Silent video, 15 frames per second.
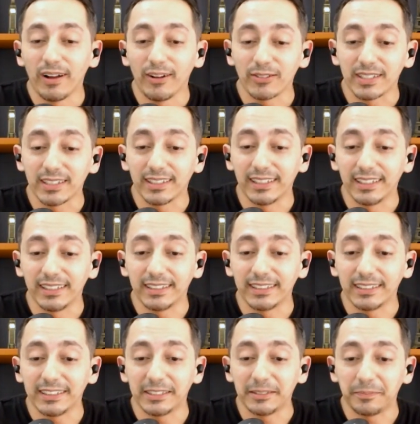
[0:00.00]

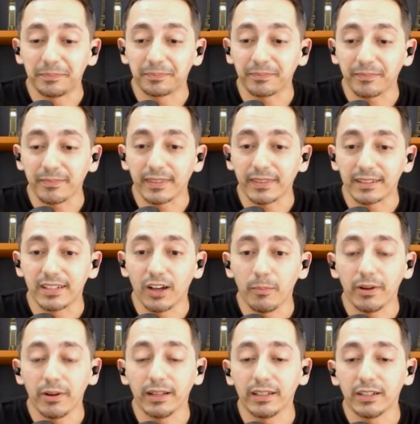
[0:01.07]
Elza, tell
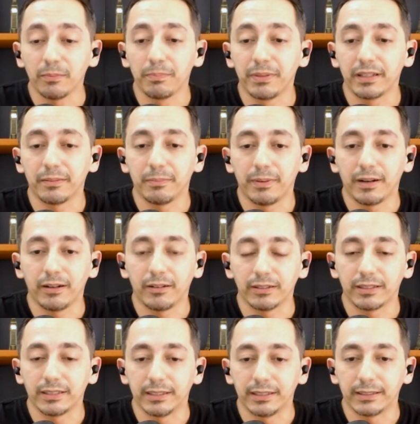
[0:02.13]
me a little bit
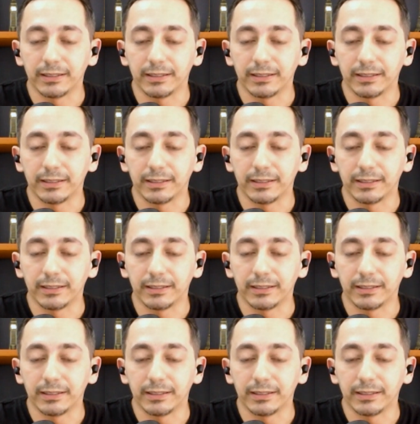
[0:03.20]
about